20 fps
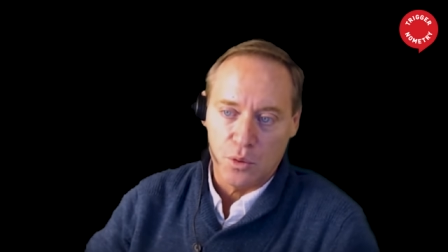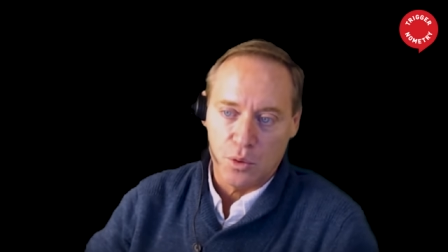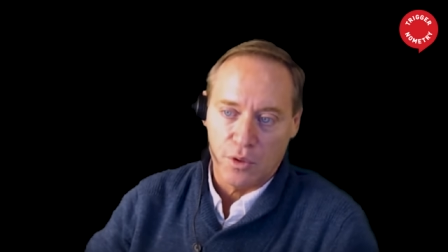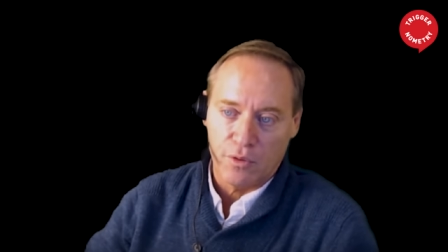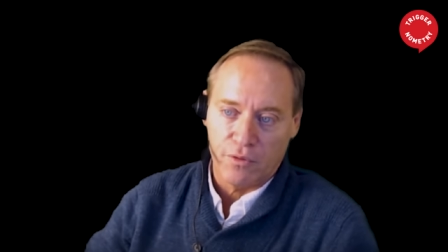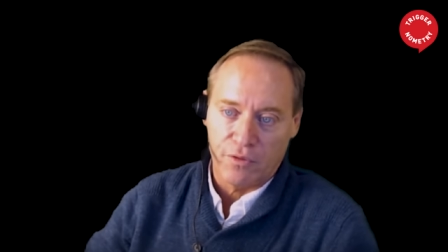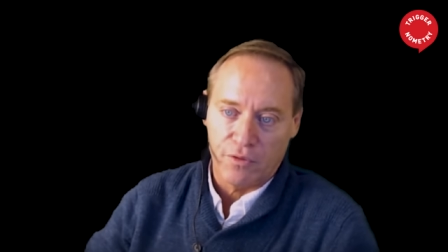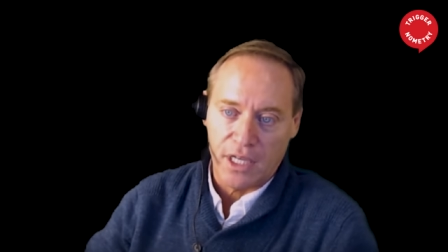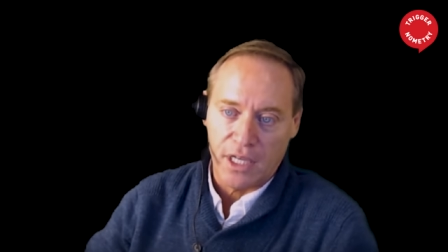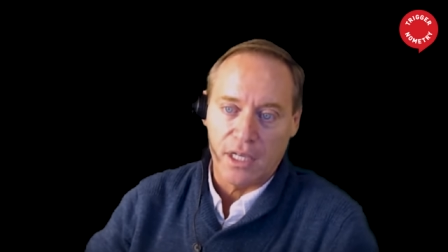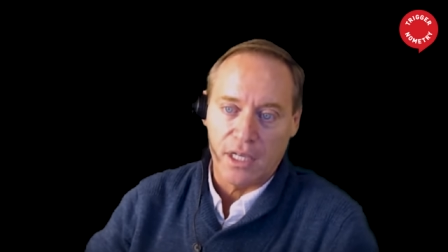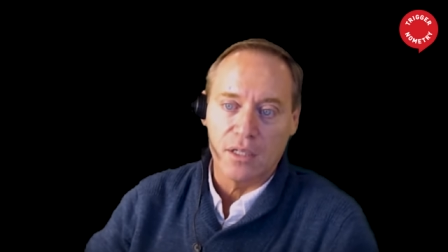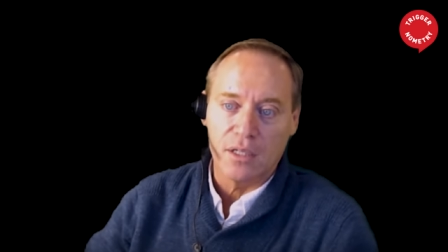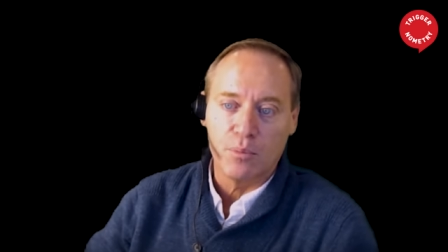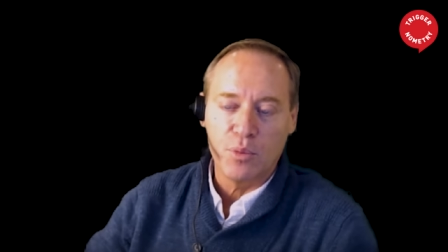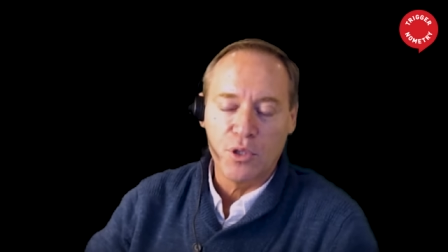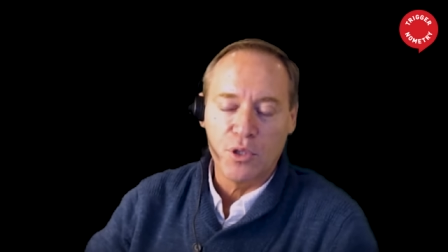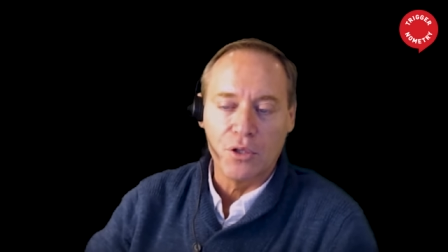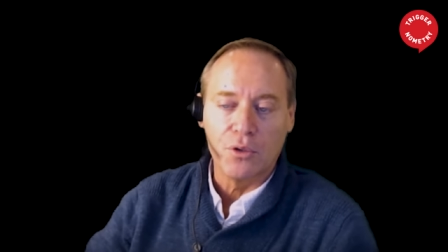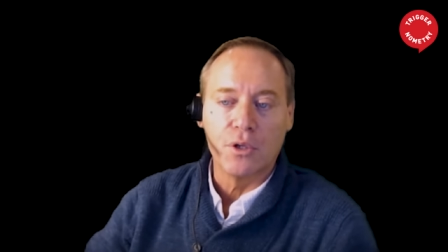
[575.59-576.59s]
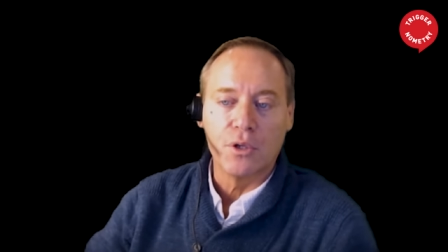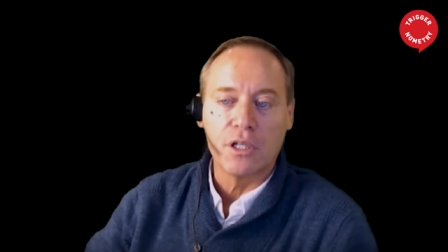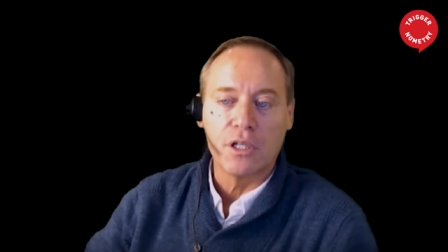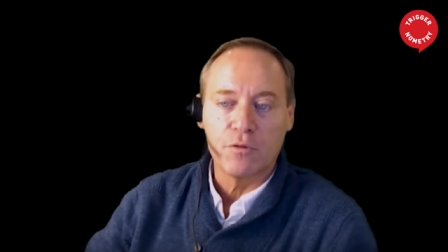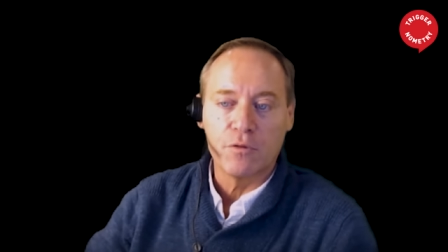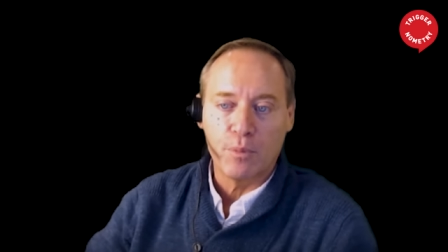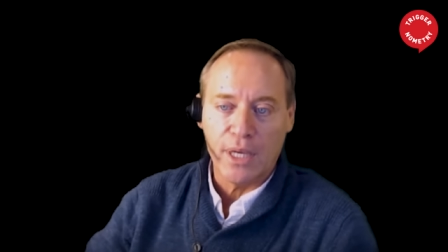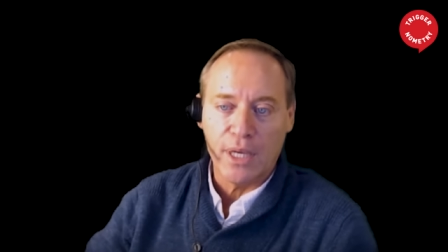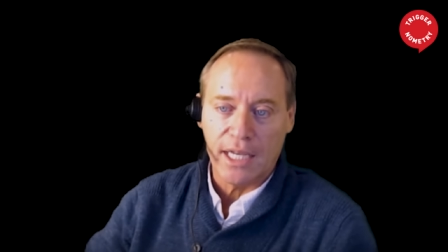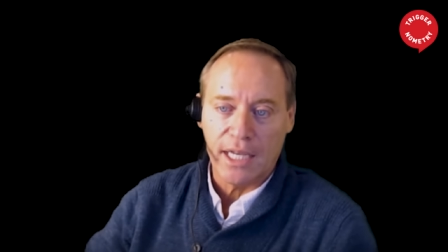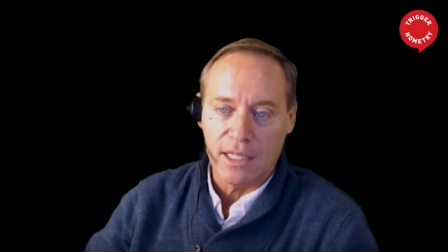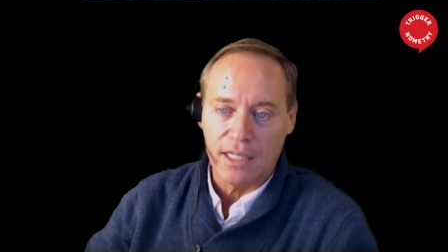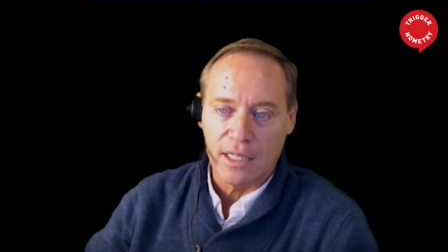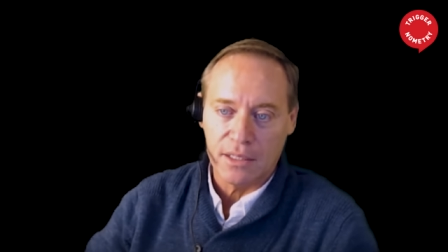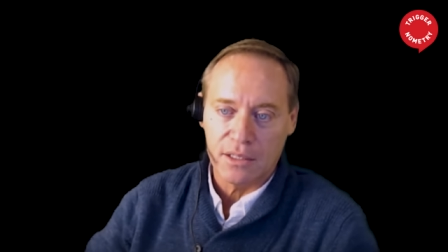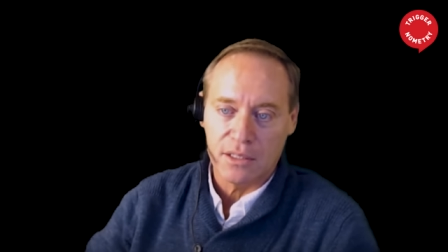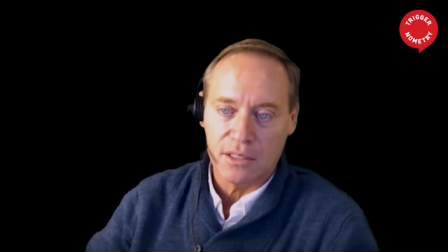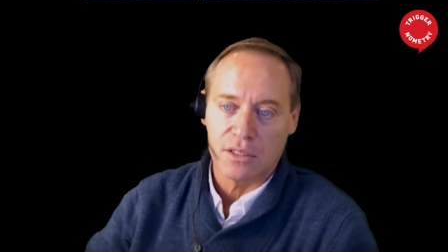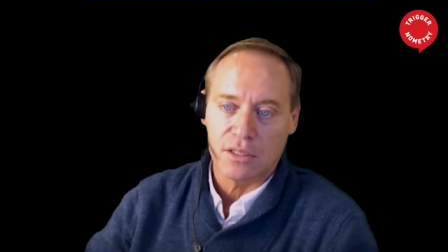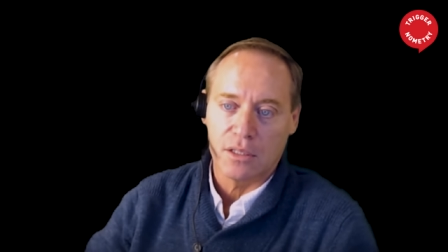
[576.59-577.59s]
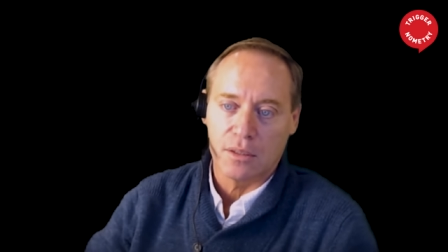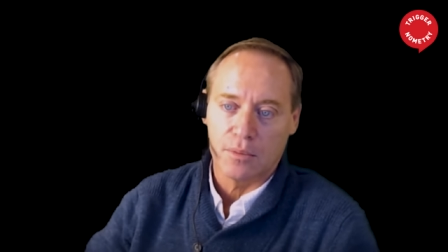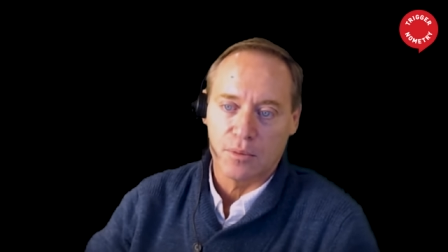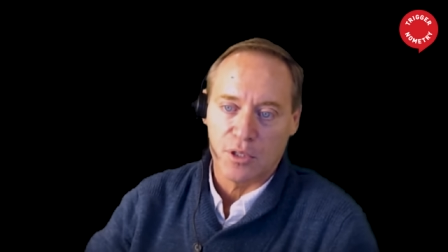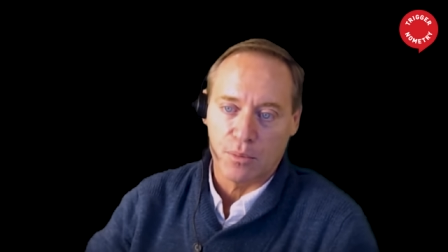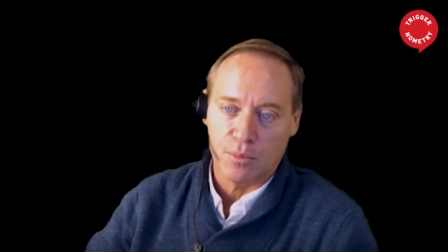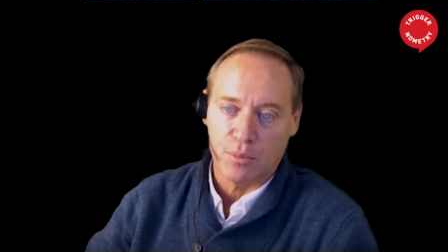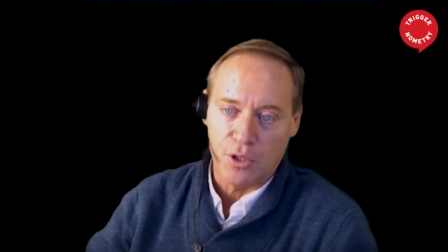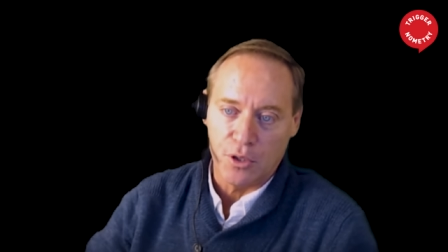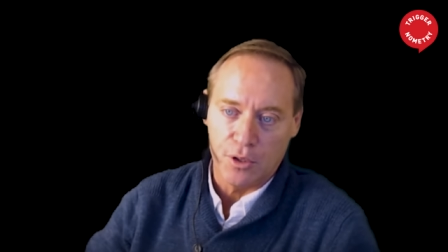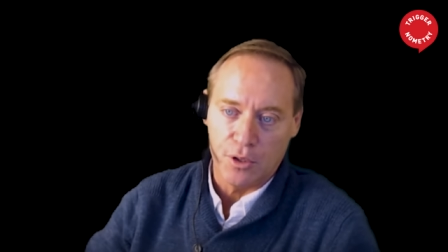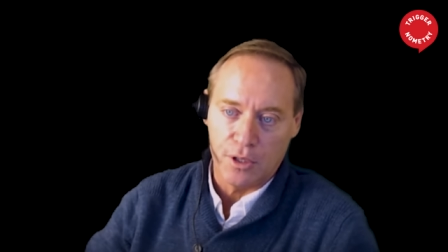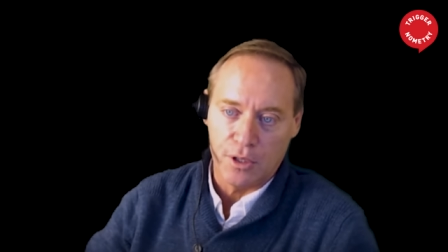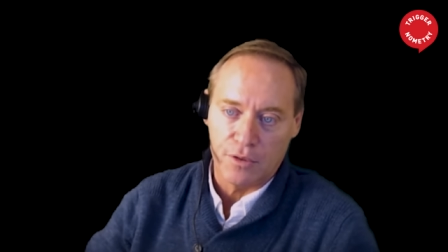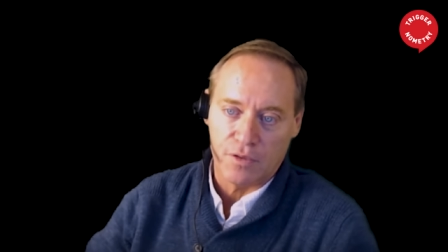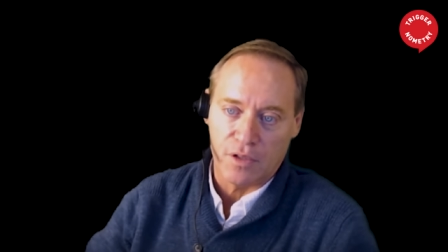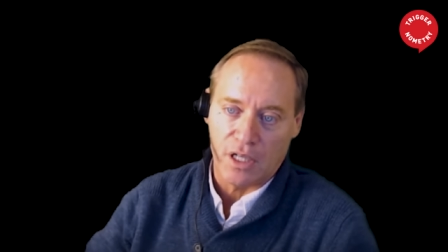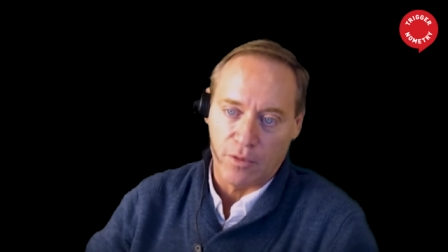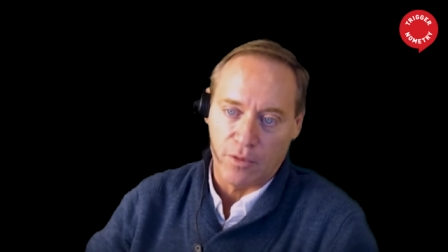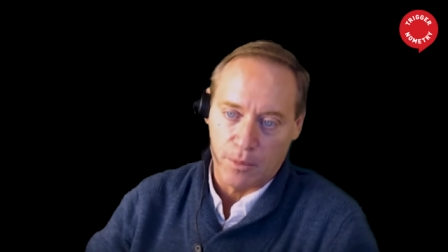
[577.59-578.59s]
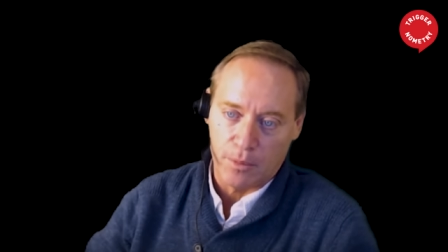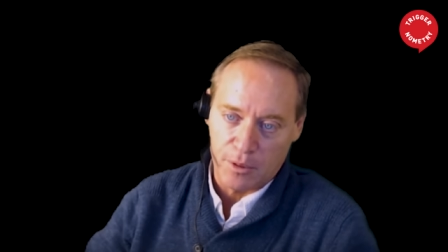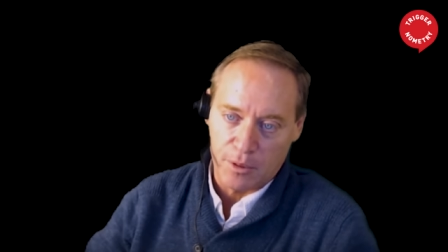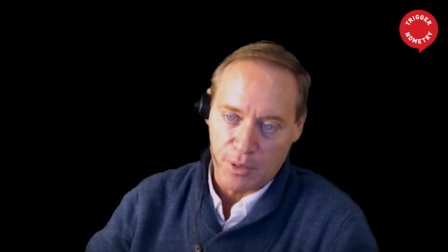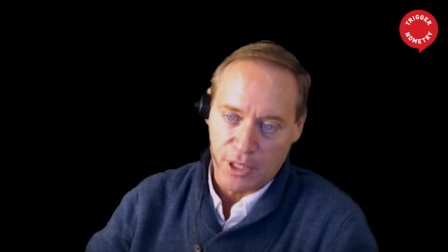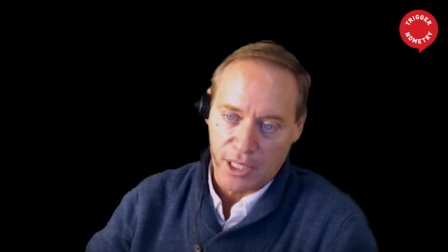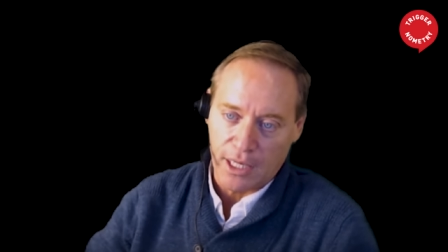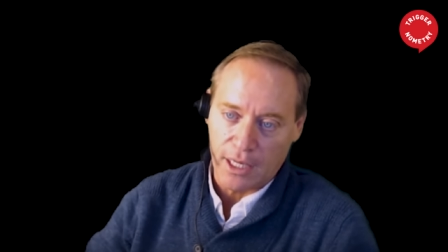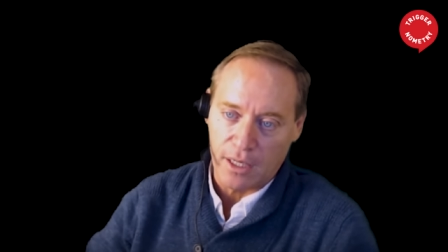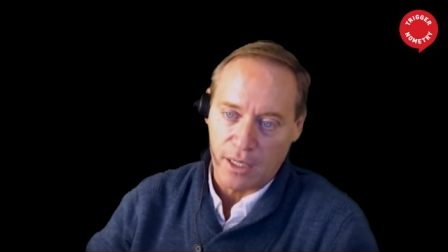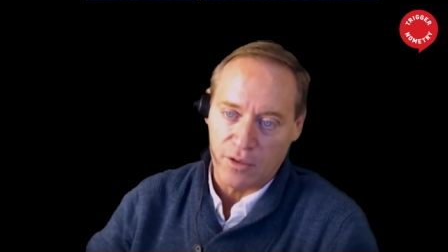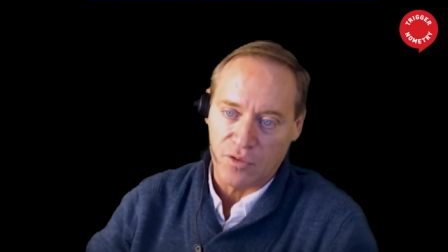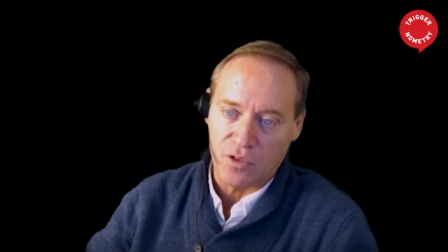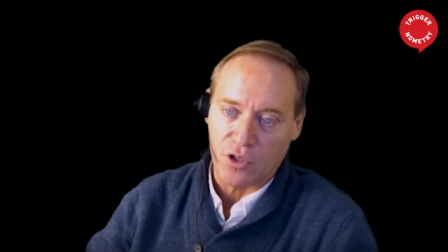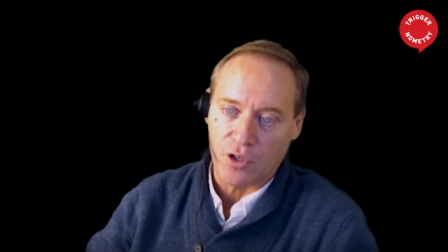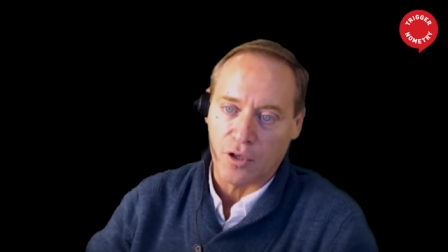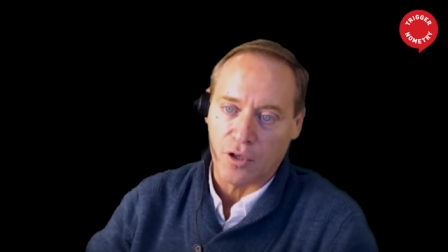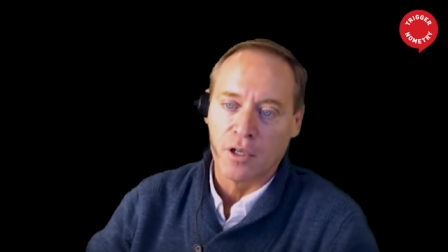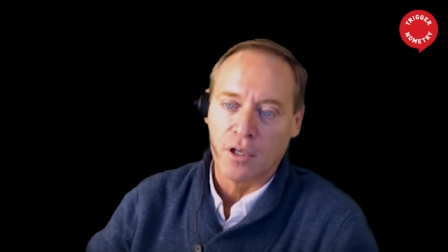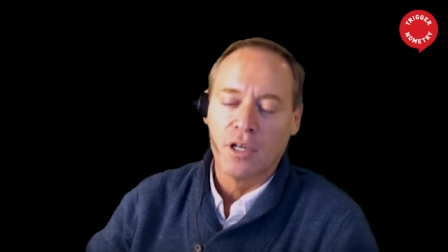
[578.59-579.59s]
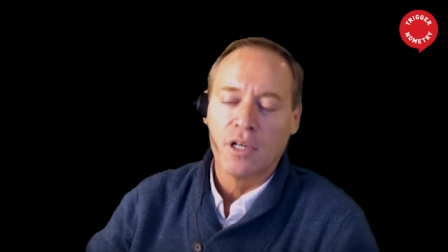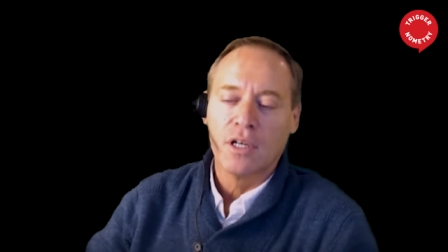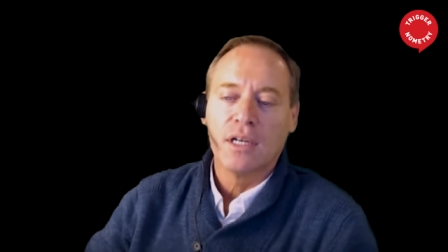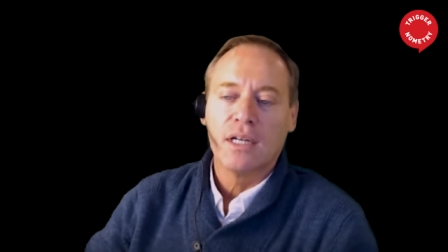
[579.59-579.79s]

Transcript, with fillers: to evade punitive banking systems and punitive government behavior